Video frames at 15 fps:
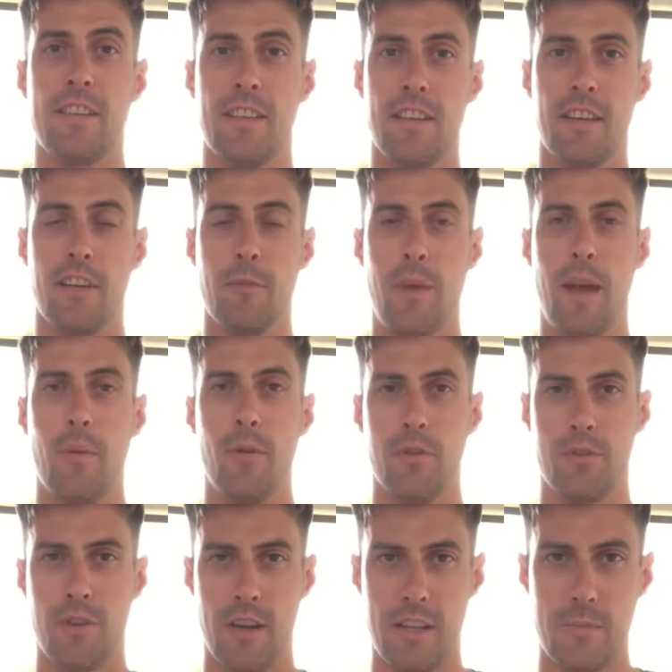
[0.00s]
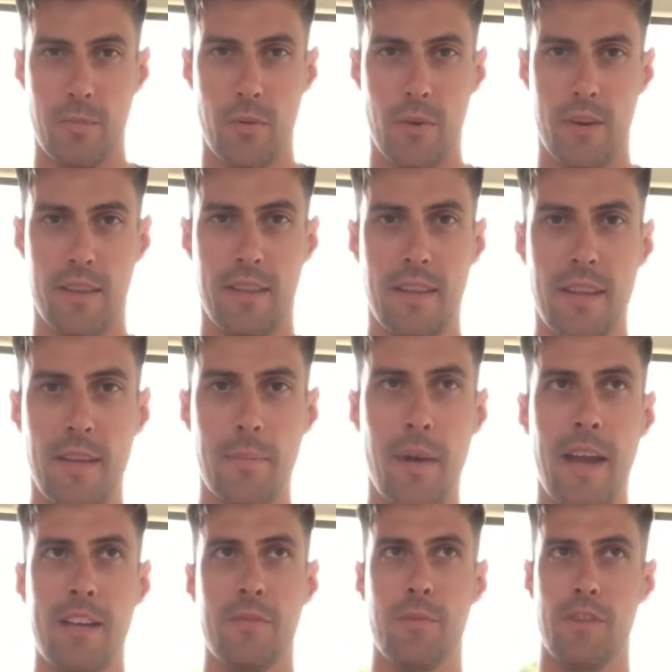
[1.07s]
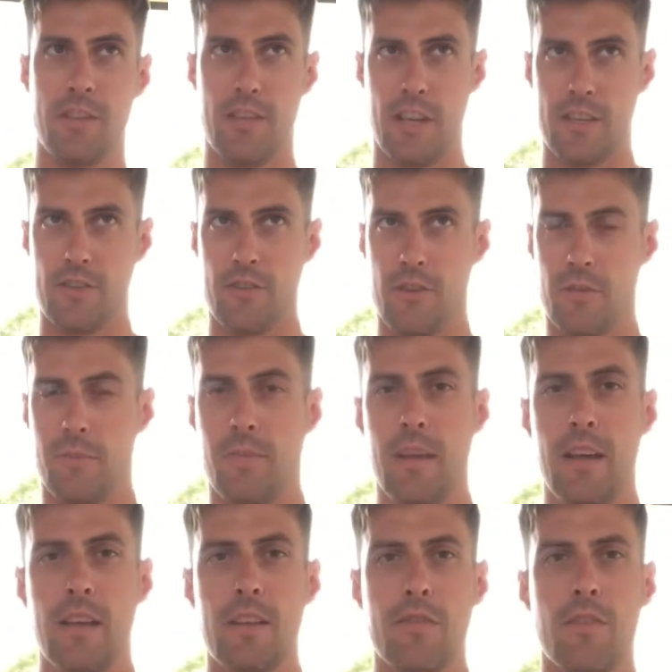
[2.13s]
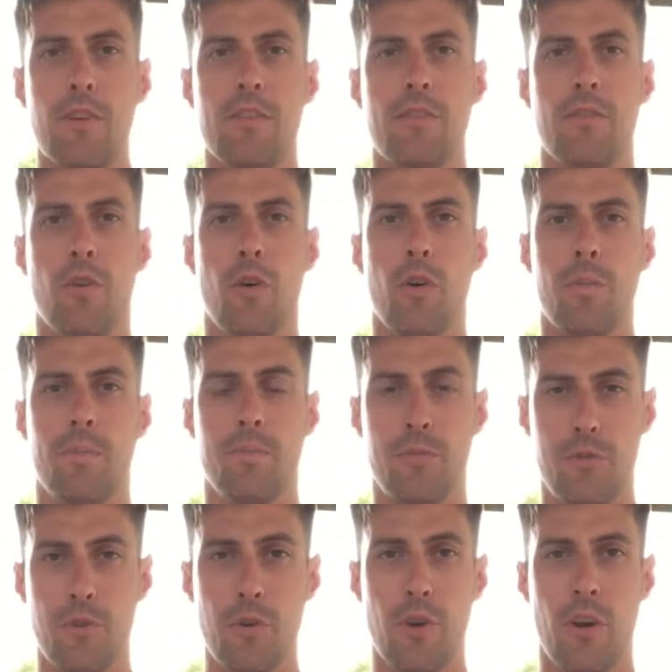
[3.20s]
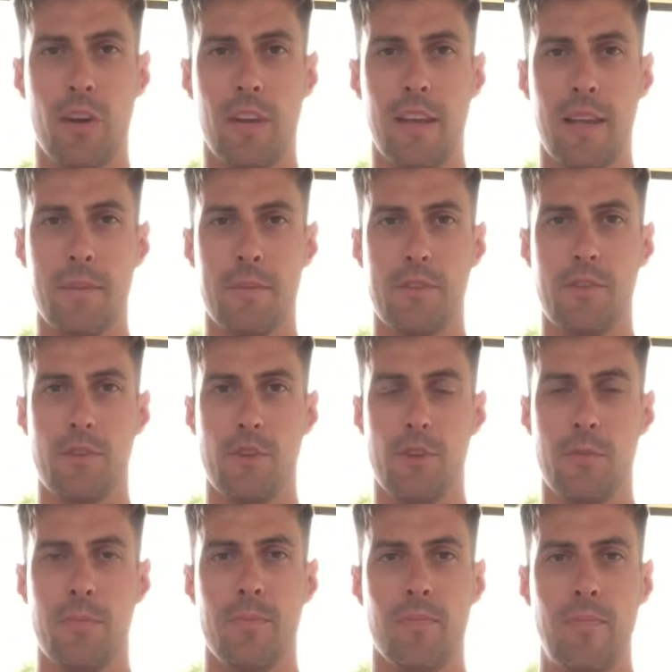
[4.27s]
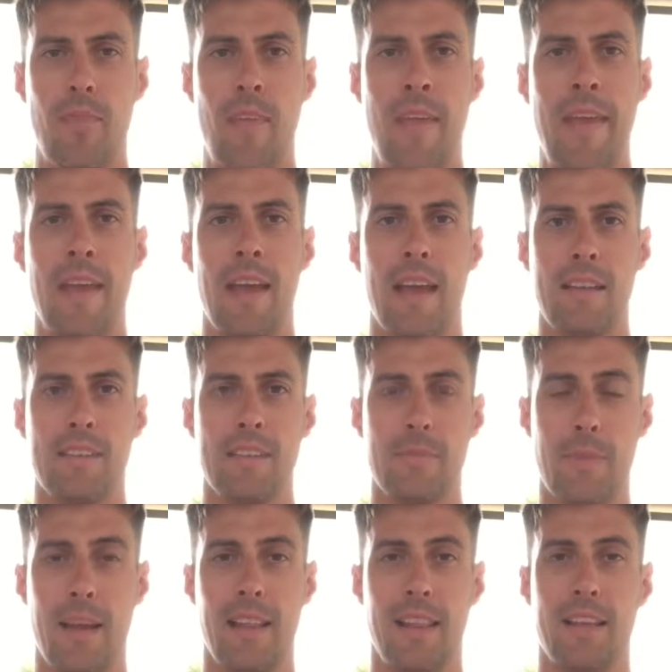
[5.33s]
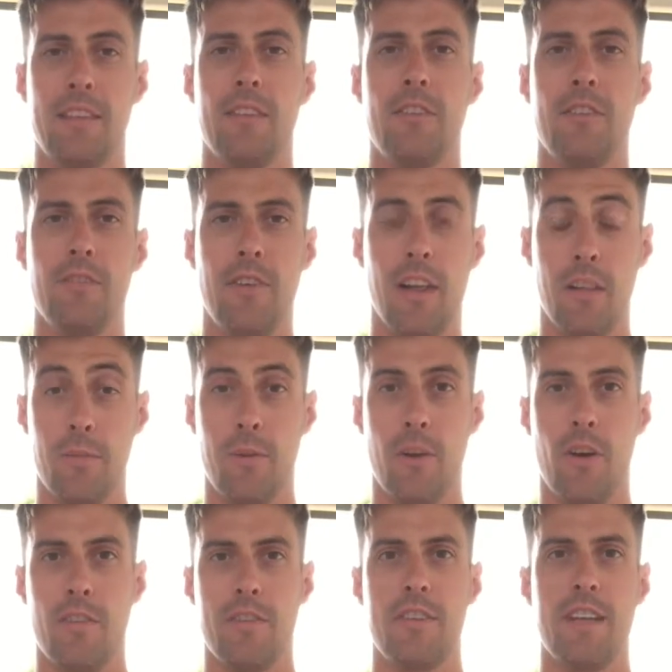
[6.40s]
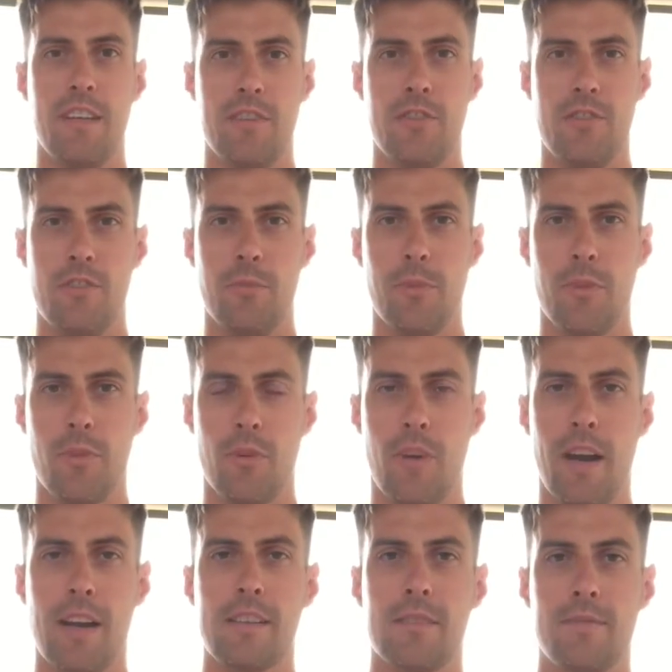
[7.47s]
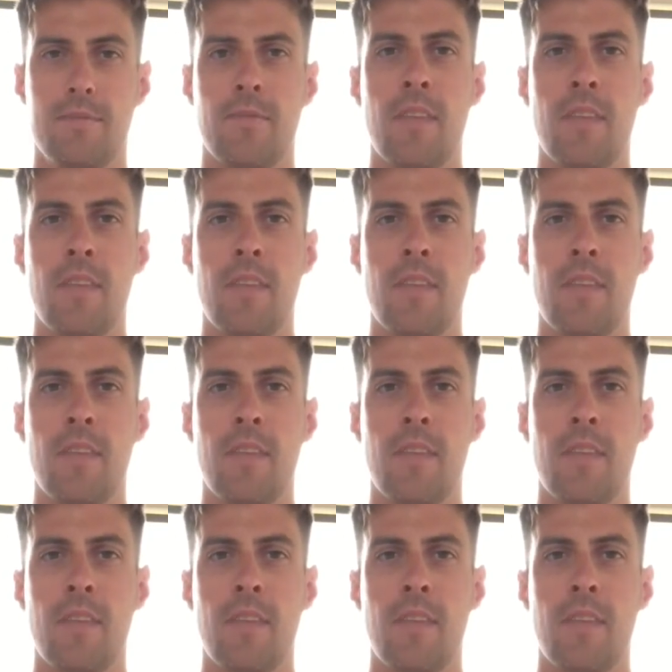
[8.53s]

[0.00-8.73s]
to think about while transporting the patient with a chest tube. First of all, do not clamp the tube, as this may lead to the development of a tension pneumothorax.